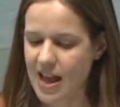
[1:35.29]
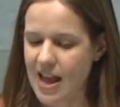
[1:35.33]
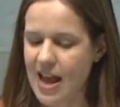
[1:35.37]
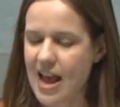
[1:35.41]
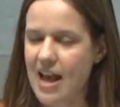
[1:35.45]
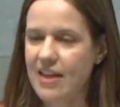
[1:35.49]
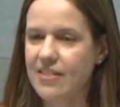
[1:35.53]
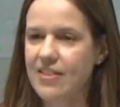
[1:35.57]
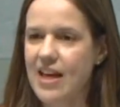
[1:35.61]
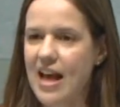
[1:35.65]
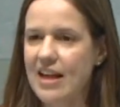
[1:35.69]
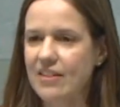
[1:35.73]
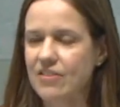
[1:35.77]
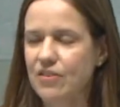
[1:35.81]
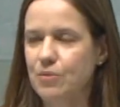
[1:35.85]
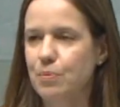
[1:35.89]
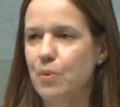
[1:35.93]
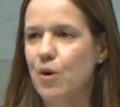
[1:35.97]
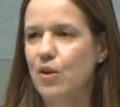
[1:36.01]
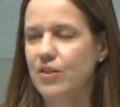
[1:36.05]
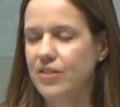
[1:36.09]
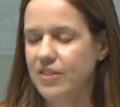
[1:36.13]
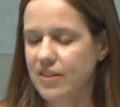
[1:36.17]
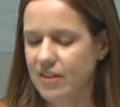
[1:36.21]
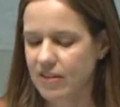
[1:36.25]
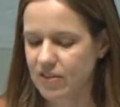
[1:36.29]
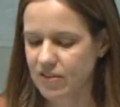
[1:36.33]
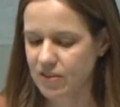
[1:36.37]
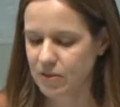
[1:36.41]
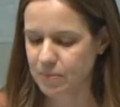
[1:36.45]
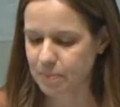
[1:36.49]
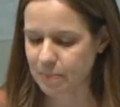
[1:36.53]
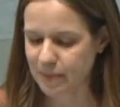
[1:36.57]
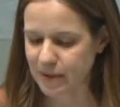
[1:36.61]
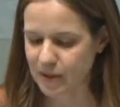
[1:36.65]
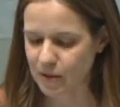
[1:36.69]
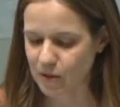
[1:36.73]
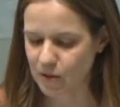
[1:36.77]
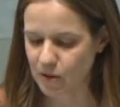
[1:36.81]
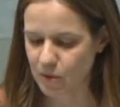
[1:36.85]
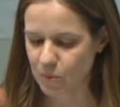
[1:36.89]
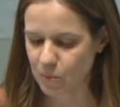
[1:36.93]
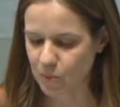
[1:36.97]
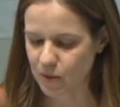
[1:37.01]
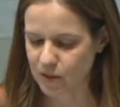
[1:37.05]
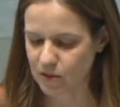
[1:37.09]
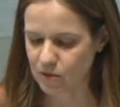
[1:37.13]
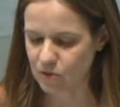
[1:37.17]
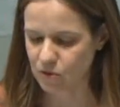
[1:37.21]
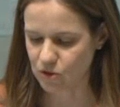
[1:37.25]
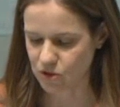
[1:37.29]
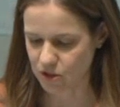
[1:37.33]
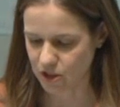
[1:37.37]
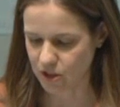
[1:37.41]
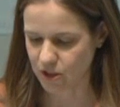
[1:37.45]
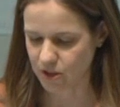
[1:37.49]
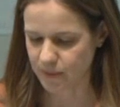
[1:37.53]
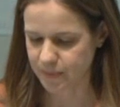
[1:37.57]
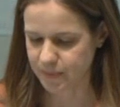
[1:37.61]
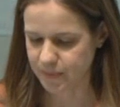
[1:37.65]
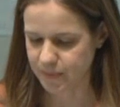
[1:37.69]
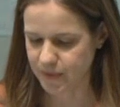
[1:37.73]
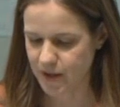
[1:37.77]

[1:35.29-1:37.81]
And that's what this bill will do.